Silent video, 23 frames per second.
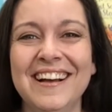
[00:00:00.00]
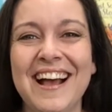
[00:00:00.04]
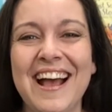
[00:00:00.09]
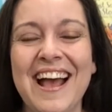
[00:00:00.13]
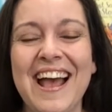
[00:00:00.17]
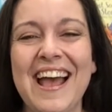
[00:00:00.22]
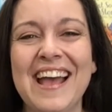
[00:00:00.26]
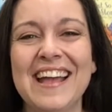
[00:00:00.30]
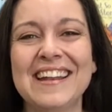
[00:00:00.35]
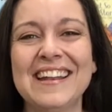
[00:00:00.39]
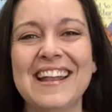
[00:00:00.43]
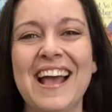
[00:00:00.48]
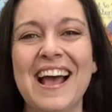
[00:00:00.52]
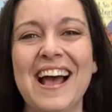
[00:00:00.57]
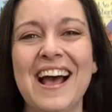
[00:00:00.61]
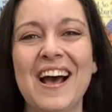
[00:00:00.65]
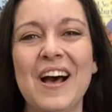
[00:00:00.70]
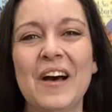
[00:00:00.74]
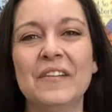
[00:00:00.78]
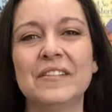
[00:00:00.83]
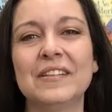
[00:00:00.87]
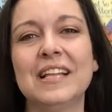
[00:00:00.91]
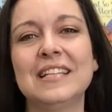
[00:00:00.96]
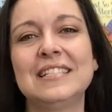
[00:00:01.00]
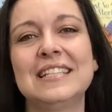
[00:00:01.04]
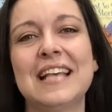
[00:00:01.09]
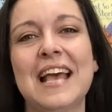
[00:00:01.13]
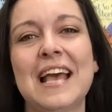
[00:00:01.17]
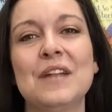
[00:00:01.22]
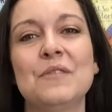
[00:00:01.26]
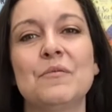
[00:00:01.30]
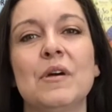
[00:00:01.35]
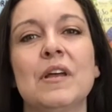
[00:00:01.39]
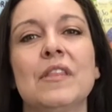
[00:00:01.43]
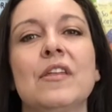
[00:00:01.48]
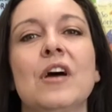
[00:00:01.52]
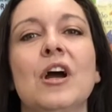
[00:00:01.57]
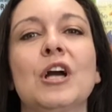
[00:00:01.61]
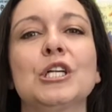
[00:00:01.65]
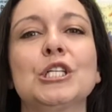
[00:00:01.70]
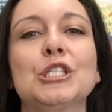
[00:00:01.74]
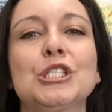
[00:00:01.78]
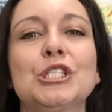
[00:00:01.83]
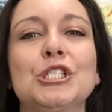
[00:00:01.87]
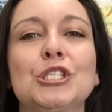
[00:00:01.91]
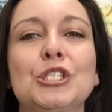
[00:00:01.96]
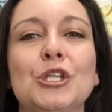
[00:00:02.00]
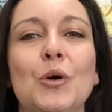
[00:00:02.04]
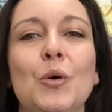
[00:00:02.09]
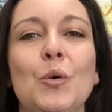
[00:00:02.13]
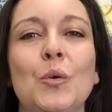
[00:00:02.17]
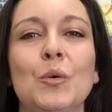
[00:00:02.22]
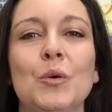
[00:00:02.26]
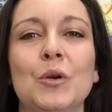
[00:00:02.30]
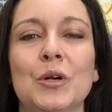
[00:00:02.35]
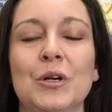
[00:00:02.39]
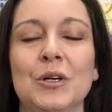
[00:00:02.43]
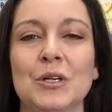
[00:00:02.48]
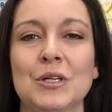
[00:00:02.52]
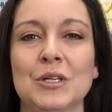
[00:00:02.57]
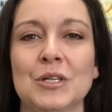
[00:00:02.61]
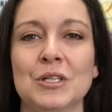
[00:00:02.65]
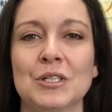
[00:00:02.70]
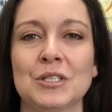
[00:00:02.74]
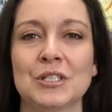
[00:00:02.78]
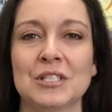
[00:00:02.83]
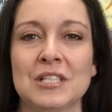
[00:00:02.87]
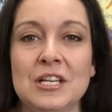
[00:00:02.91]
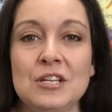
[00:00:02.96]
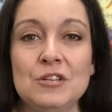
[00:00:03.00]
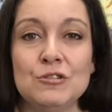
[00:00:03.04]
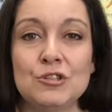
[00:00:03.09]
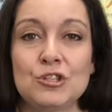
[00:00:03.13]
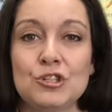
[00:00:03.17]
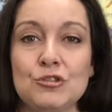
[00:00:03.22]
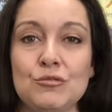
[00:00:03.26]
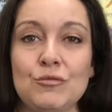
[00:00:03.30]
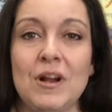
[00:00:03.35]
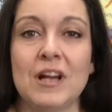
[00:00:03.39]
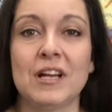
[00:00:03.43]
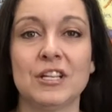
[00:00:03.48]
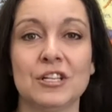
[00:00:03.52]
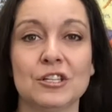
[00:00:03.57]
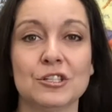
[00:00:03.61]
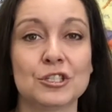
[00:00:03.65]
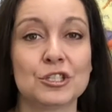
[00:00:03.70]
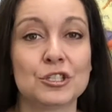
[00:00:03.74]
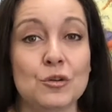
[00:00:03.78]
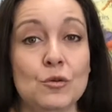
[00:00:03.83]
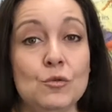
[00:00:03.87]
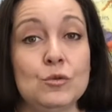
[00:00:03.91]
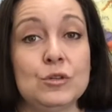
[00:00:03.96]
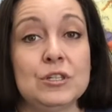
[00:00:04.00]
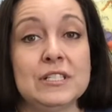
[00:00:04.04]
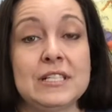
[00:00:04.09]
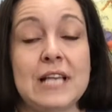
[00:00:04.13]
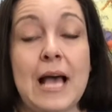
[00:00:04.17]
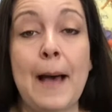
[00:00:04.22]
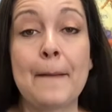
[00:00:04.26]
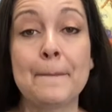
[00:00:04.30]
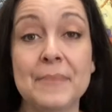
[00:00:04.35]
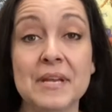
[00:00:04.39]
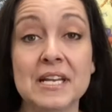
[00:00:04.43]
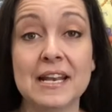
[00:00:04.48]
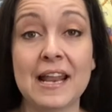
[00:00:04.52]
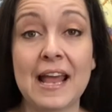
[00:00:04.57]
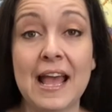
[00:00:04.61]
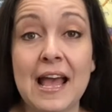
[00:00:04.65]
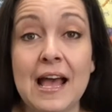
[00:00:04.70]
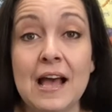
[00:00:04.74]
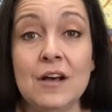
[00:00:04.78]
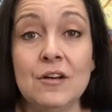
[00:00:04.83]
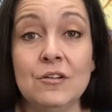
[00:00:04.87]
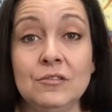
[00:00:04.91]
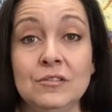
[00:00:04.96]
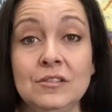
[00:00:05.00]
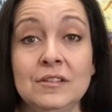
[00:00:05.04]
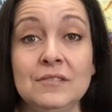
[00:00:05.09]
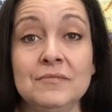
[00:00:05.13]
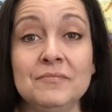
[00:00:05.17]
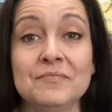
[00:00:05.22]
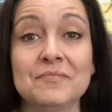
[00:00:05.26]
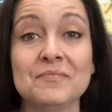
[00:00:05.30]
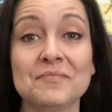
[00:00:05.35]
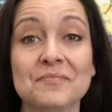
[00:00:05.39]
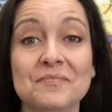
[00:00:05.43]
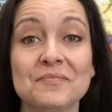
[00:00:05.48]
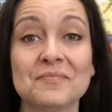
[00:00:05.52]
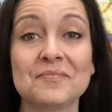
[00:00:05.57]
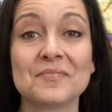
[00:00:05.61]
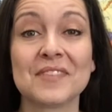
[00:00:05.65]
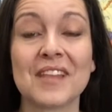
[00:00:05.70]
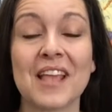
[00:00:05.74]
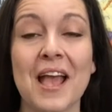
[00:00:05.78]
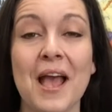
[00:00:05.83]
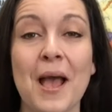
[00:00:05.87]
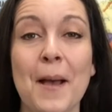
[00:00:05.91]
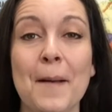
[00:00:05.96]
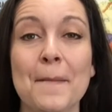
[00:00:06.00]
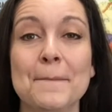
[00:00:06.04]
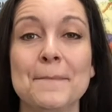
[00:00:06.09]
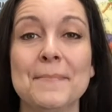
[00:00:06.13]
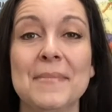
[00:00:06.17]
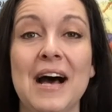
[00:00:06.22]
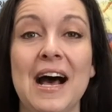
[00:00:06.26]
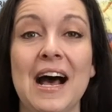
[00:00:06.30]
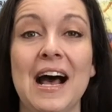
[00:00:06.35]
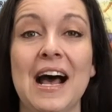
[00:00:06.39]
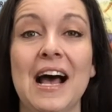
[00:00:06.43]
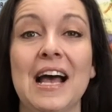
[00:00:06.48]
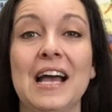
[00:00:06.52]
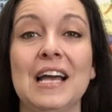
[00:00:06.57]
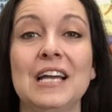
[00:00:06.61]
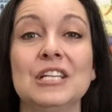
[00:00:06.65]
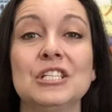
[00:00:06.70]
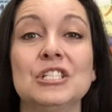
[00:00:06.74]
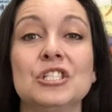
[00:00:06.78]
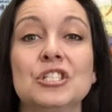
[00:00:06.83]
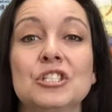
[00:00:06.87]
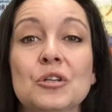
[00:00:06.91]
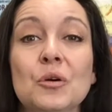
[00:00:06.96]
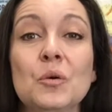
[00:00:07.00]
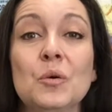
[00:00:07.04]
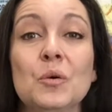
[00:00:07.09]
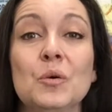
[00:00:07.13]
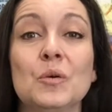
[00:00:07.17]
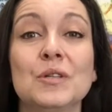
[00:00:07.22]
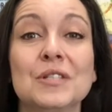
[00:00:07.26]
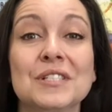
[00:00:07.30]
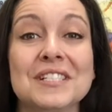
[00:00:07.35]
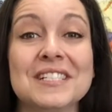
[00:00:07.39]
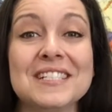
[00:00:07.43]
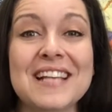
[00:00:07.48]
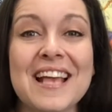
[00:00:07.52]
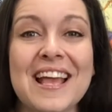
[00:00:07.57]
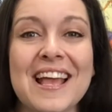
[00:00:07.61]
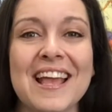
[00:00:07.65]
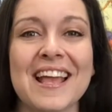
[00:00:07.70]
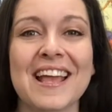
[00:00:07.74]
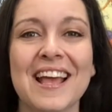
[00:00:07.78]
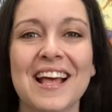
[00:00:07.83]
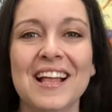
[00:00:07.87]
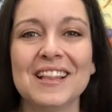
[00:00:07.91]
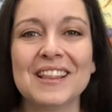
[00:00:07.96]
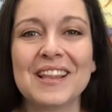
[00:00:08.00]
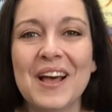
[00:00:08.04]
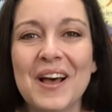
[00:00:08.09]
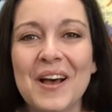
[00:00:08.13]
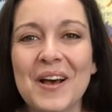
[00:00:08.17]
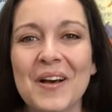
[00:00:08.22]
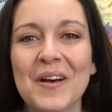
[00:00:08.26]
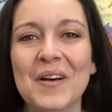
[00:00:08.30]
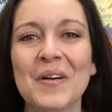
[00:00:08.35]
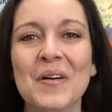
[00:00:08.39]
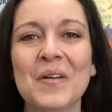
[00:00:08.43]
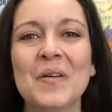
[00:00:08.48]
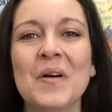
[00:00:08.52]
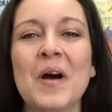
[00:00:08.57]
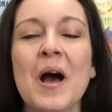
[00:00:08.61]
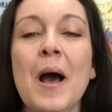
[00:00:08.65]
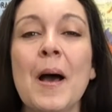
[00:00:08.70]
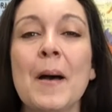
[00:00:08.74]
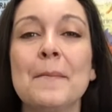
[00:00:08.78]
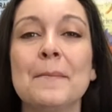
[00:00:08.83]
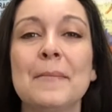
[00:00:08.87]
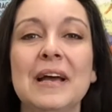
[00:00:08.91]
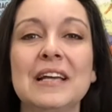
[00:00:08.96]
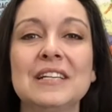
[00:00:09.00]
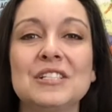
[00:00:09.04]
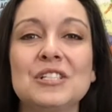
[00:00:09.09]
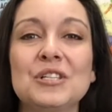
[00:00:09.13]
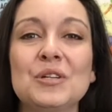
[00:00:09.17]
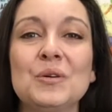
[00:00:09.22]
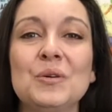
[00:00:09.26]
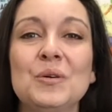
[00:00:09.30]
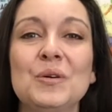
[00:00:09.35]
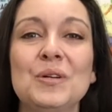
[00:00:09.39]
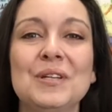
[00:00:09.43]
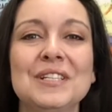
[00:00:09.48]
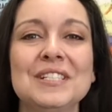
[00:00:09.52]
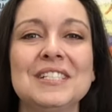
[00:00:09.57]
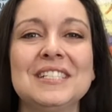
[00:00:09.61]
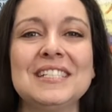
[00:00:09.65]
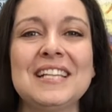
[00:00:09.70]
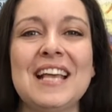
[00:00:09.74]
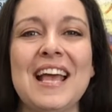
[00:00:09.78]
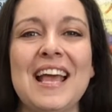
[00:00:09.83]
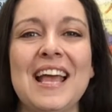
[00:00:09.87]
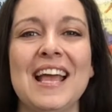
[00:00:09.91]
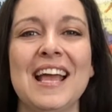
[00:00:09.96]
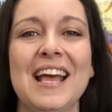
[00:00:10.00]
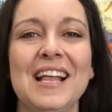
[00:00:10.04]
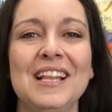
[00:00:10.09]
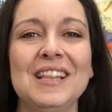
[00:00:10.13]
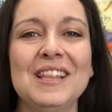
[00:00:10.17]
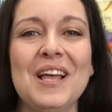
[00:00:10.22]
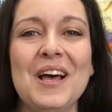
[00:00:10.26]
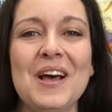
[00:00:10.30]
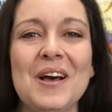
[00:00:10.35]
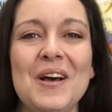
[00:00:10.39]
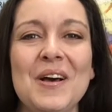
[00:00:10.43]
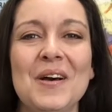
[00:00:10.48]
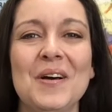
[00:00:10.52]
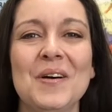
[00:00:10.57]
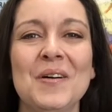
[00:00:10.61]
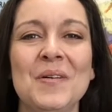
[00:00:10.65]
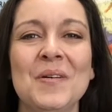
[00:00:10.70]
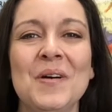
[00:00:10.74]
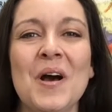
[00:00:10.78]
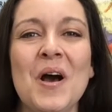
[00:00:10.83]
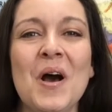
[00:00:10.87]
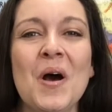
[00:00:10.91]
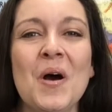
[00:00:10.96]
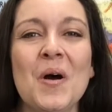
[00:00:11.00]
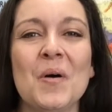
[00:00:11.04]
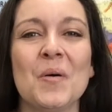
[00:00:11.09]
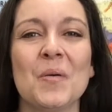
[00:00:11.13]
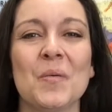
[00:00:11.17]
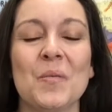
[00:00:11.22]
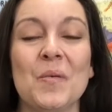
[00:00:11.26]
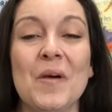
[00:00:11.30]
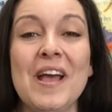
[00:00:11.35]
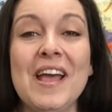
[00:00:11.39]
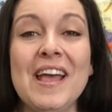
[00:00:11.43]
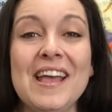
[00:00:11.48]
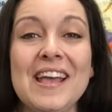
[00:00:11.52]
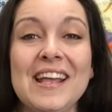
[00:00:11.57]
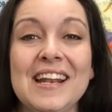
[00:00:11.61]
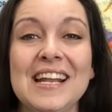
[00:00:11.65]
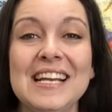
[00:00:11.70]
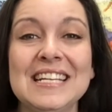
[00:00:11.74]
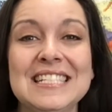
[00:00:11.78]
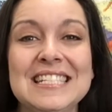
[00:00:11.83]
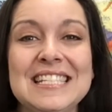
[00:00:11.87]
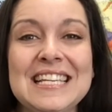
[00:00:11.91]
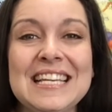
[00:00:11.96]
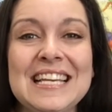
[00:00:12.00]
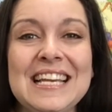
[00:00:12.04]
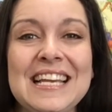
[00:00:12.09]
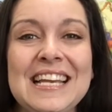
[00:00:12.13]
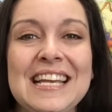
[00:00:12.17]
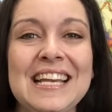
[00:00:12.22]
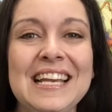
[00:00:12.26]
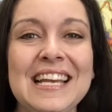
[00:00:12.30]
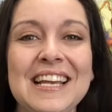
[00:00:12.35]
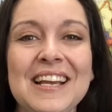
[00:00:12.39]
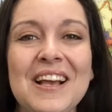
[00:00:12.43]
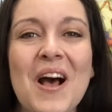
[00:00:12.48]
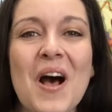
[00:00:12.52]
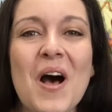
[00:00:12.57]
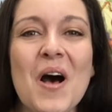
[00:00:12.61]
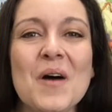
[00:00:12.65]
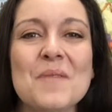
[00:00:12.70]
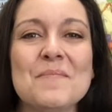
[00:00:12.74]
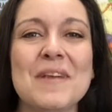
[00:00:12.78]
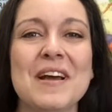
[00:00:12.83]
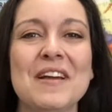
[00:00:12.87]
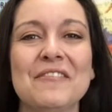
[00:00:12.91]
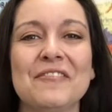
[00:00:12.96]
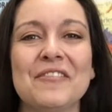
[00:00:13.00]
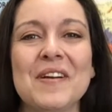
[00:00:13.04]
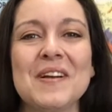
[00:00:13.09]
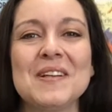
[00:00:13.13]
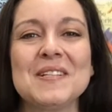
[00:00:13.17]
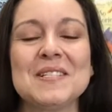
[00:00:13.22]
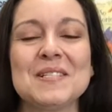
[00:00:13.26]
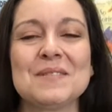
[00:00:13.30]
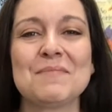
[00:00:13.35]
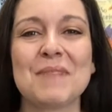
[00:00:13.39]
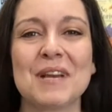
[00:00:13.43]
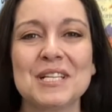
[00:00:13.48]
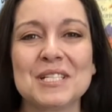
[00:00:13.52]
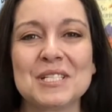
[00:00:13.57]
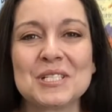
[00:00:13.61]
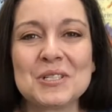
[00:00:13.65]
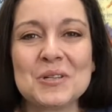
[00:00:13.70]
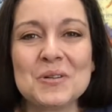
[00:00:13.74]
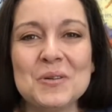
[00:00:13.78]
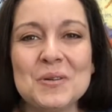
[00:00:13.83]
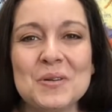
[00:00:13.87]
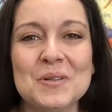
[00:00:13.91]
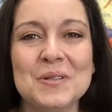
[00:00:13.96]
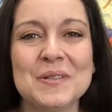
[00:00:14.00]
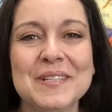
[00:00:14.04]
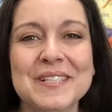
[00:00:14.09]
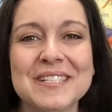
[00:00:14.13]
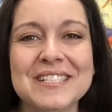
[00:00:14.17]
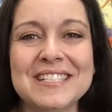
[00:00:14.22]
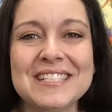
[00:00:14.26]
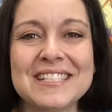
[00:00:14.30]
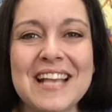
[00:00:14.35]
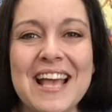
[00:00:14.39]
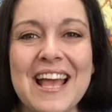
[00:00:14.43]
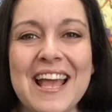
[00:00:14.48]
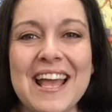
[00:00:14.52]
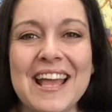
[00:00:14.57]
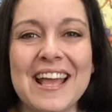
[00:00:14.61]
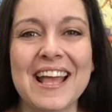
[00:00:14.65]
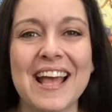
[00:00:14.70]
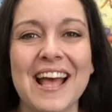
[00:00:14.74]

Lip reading: And now let's end with our shoulders. Can you shrug your shoulders up and down? My shoulders say hello, my shoulders say hello. When I see all my friends, my shoulders say